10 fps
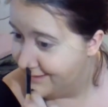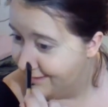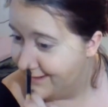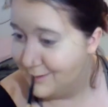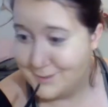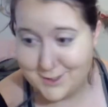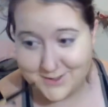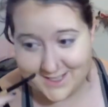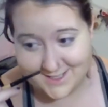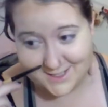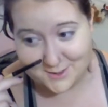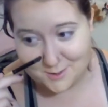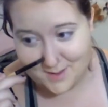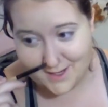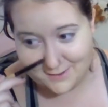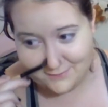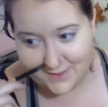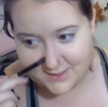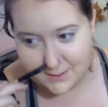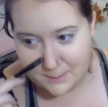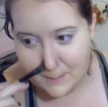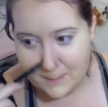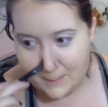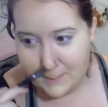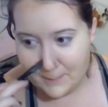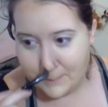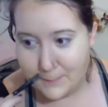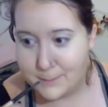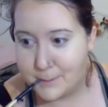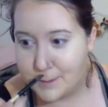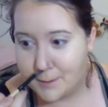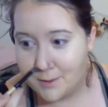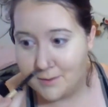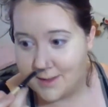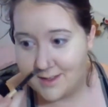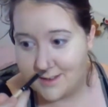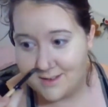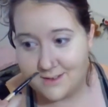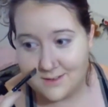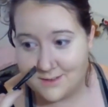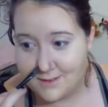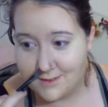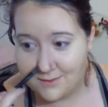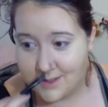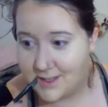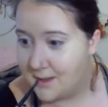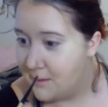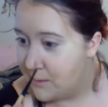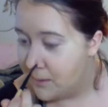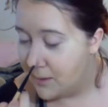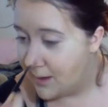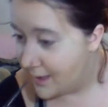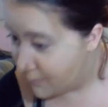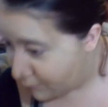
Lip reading: I'm too lazy to go back and fix it. We're just gonna go with it. Just fuck it. I